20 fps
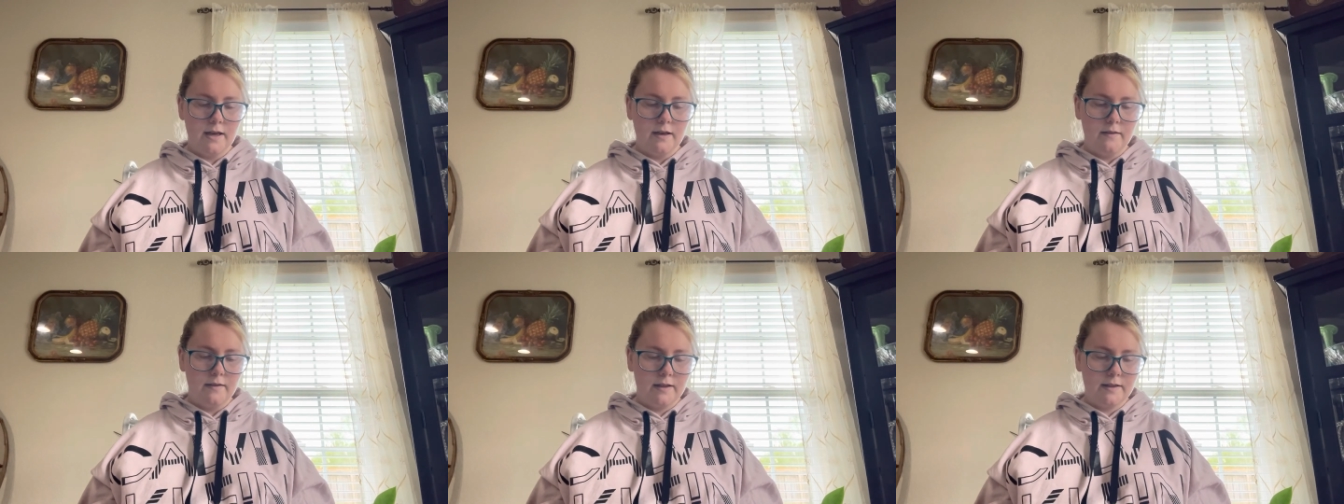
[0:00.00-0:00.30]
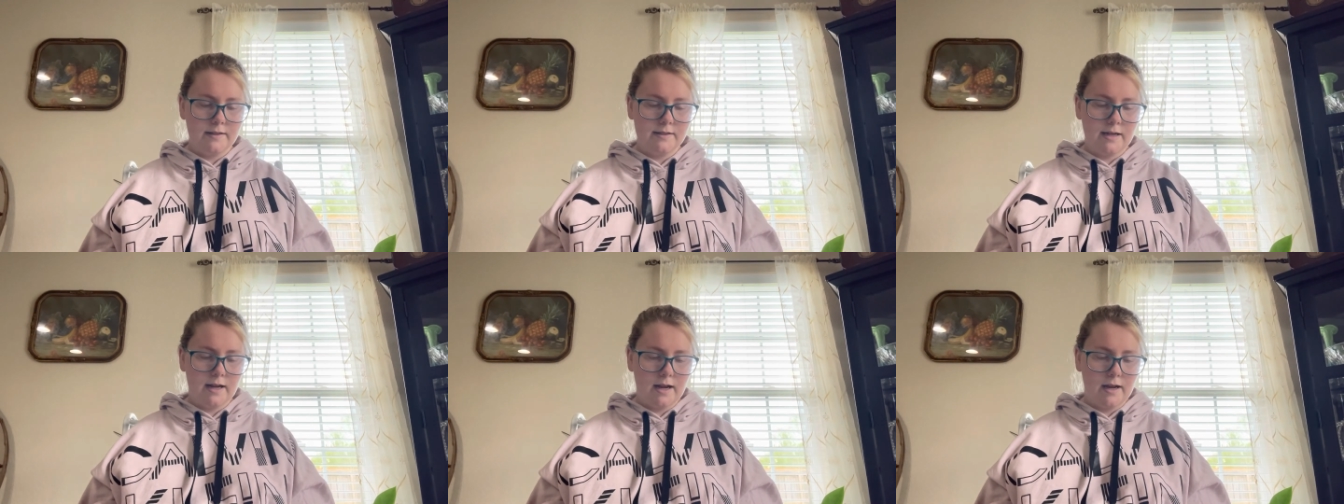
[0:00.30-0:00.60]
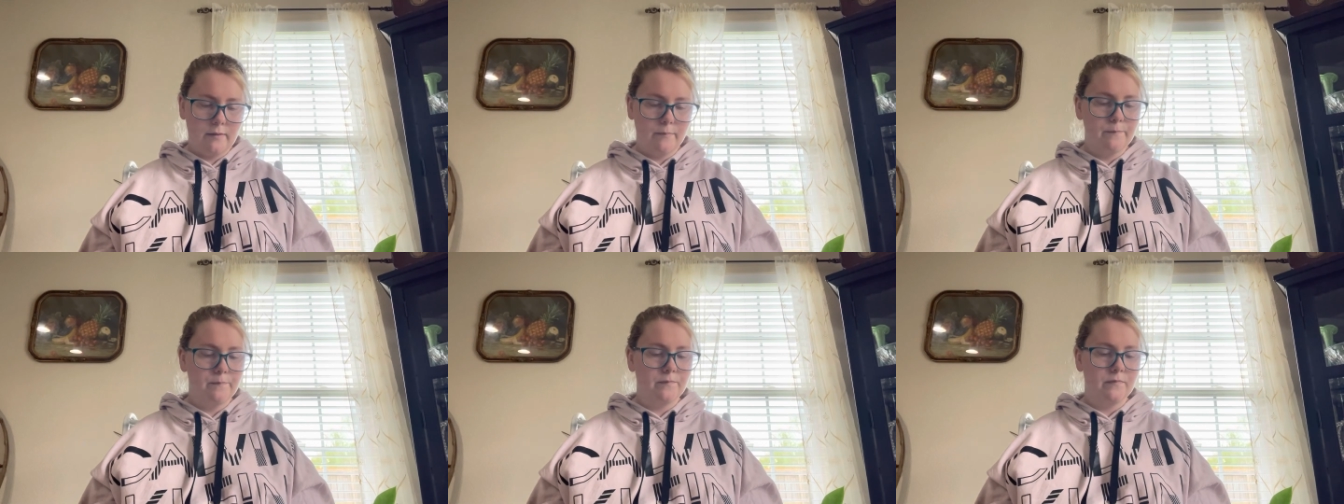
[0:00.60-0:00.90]
This
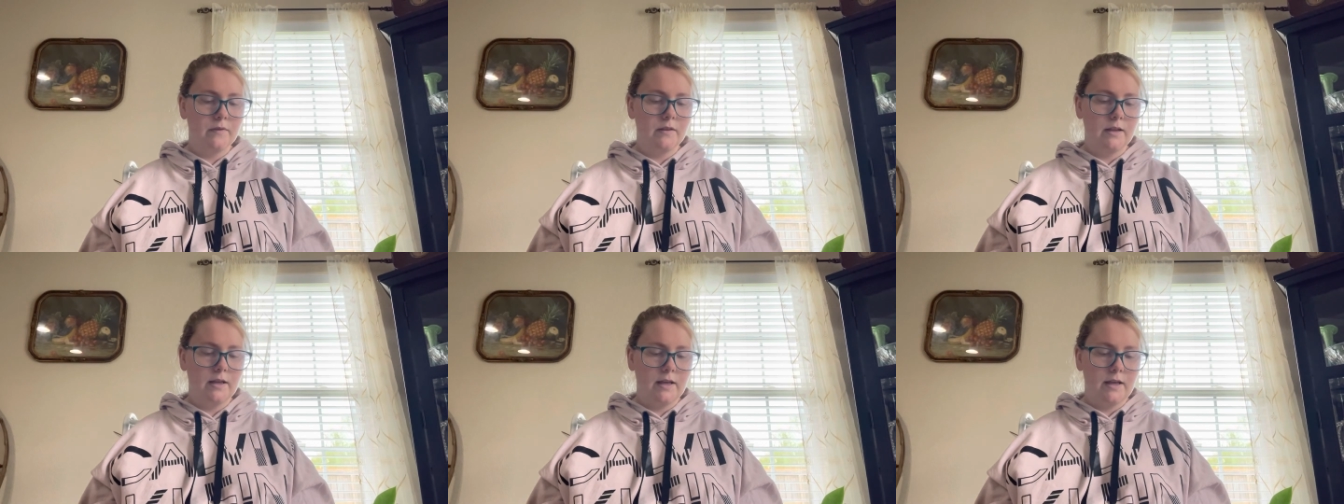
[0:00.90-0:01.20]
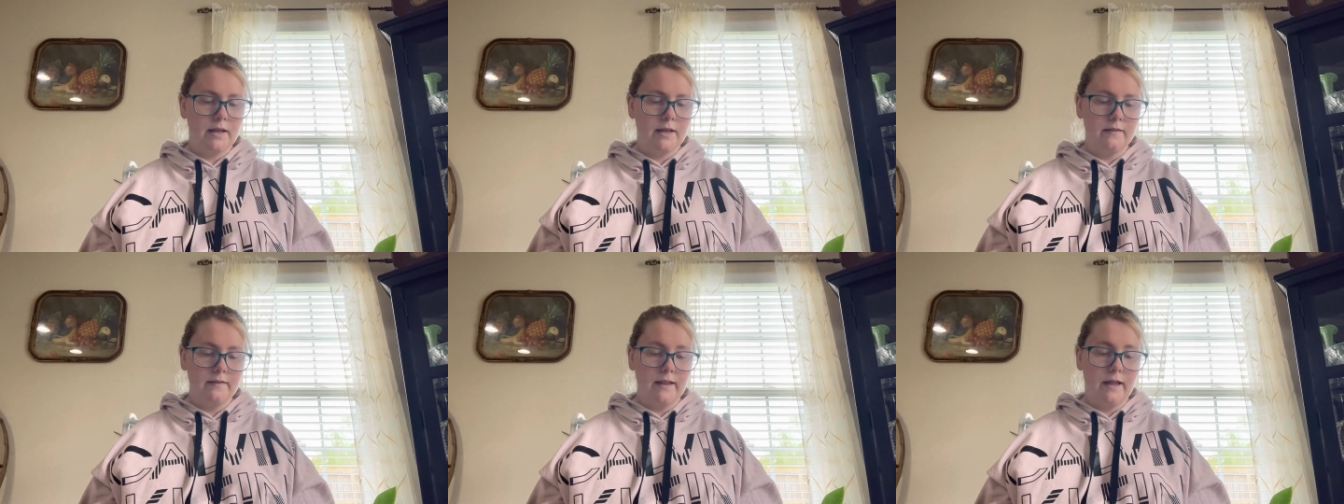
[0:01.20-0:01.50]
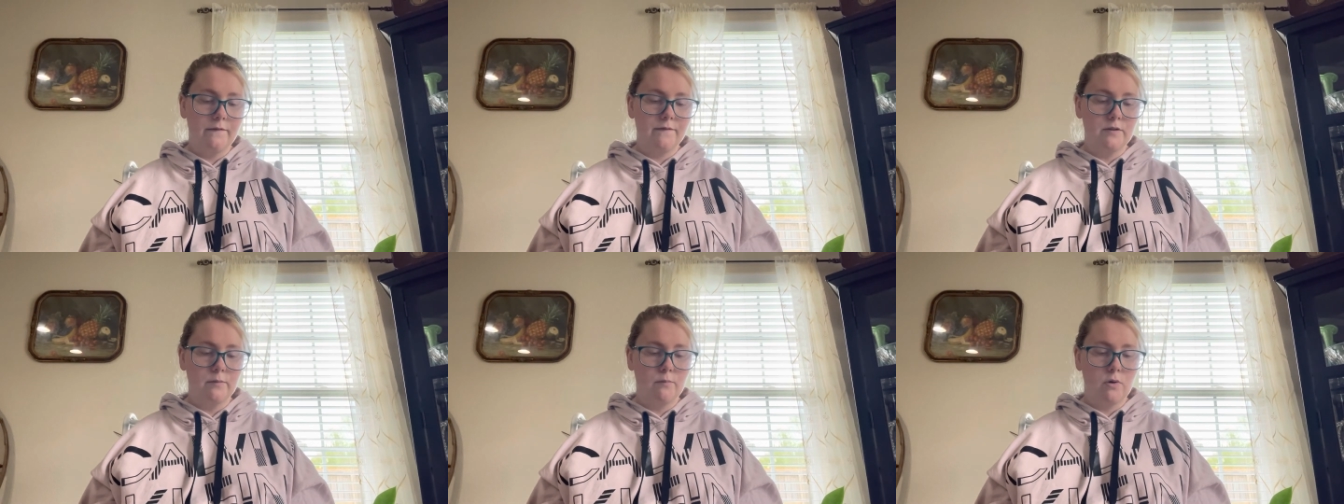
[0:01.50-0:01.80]
time, it
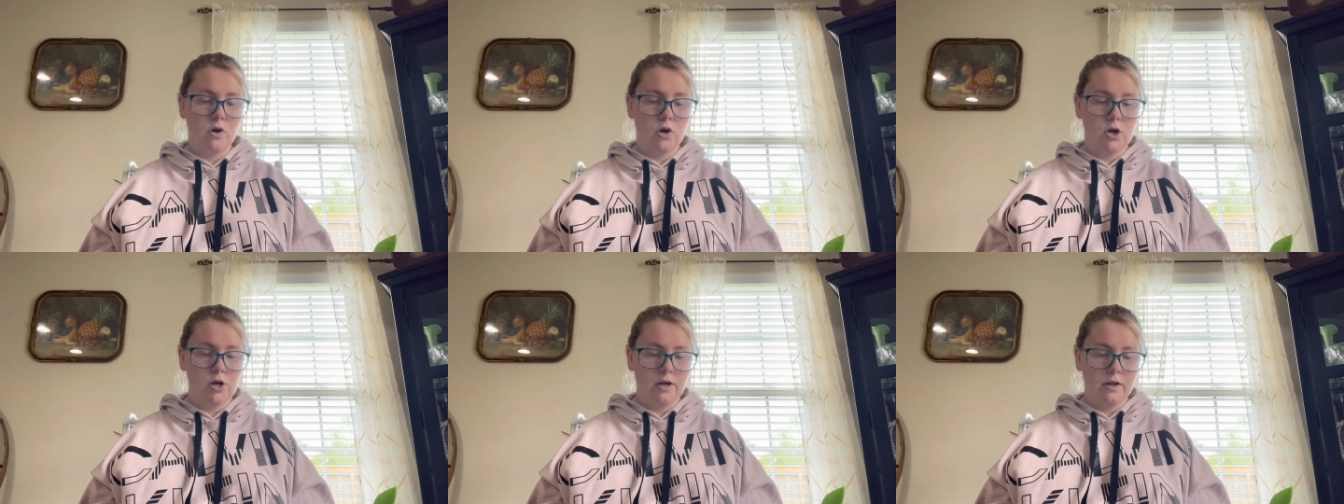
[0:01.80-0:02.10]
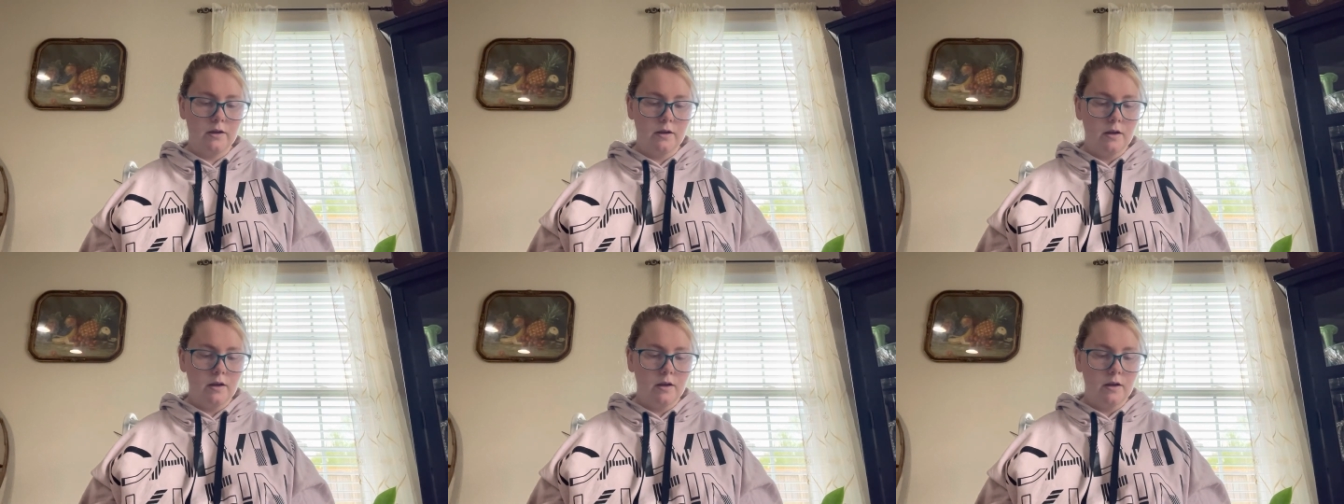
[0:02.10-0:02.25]
left a mark.